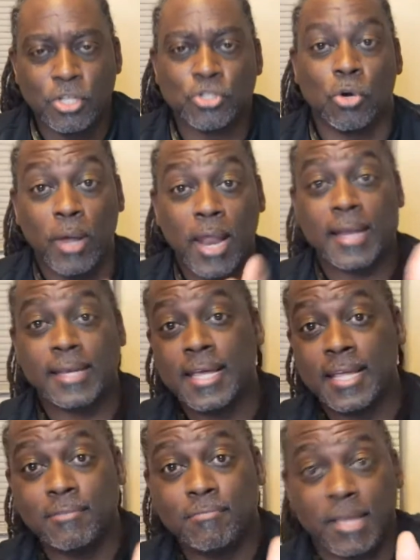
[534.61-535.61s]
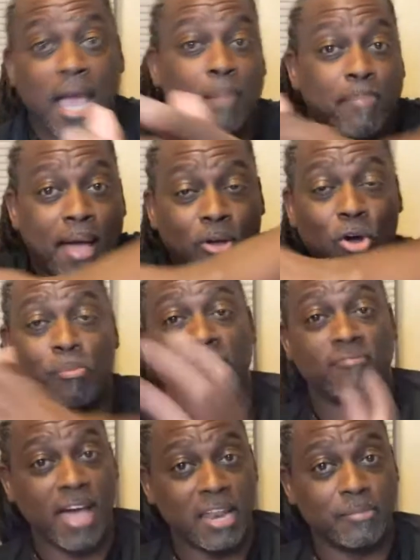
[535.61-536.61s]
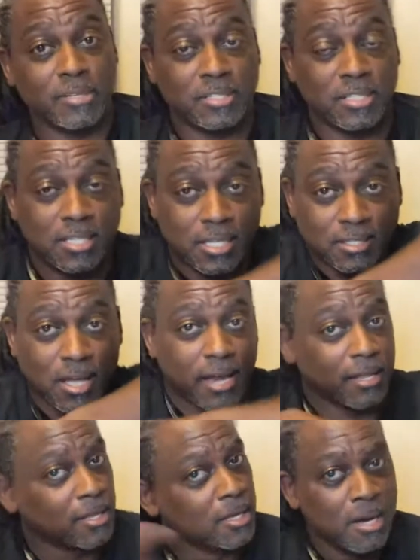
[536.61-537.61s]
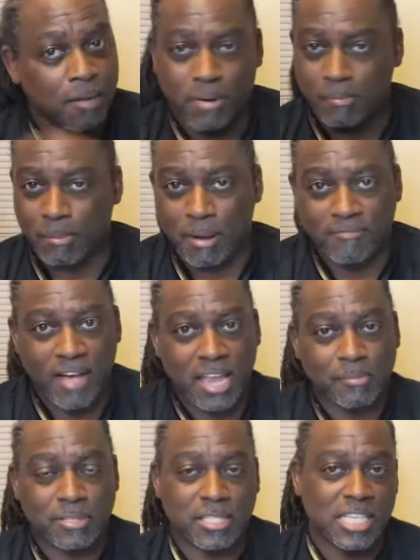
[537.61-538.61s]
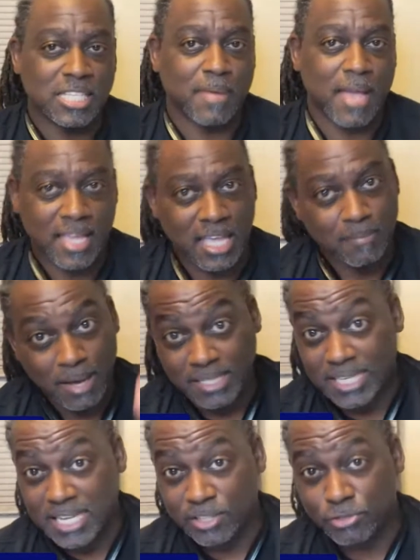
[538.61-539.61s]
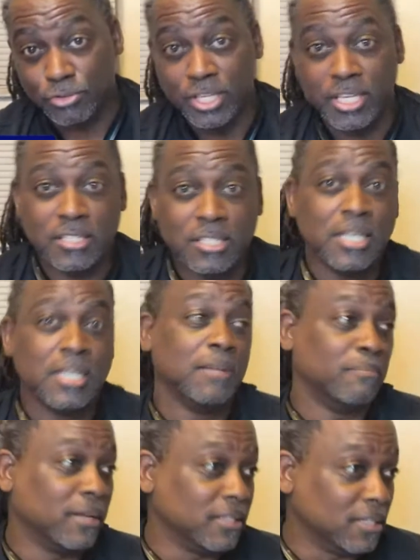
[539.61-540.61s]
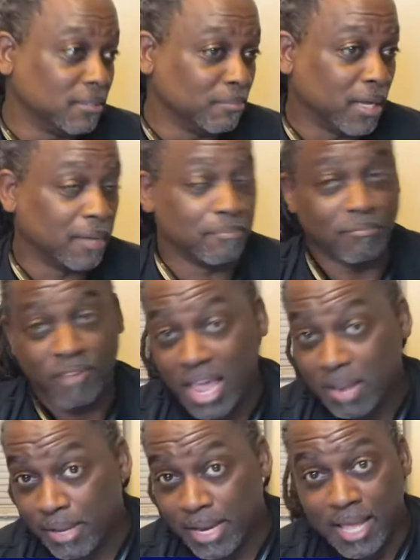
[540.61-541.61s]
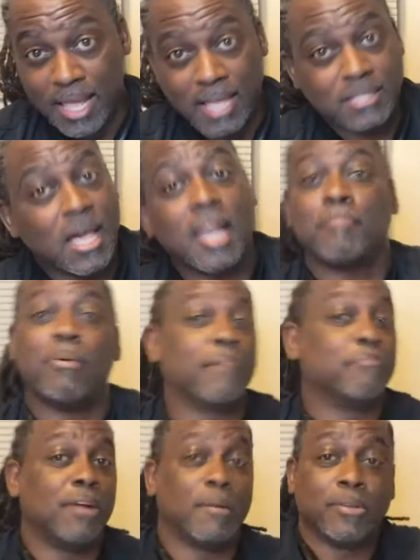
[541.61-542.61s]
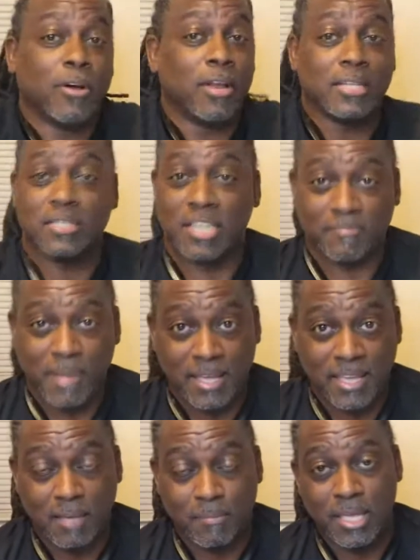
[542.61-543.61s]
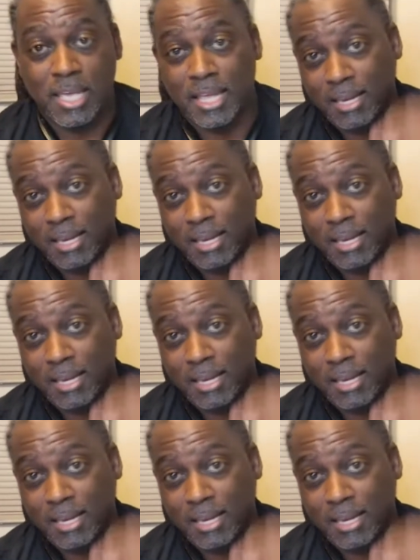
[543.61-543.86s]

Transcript: So what I did, got back on my vitamin C's. I started pumping my vitamin C's back in, my D3s, my vitamin A. I started pumping all that stuff back in me.